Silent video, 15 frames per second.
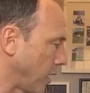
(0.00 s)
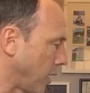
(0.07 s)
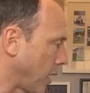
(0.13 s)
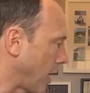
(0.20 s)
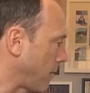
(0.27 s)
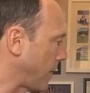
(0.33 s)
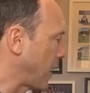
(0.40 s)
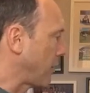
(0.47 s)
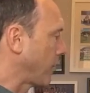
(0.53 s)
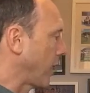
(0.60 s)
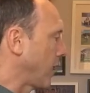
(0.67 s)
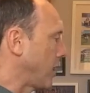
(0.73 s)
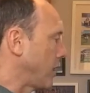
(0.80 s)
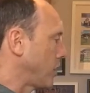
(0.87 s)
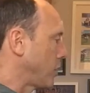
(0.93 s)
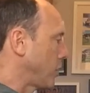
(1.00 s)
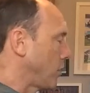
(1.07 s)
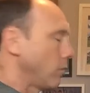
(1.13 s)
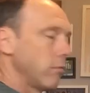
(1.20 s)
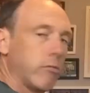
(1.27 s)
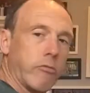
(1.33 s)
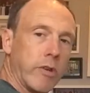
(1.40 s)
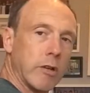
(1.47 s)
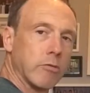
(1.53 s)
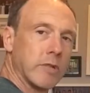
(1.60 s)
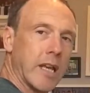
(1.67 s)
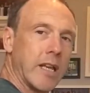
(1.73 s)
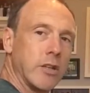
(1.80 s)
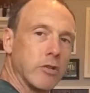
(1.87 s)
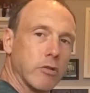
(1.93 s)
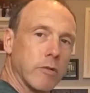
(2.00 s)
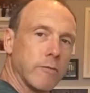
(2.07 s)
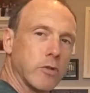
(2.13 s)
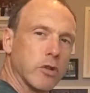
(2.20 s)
and I'm now getting into real danger of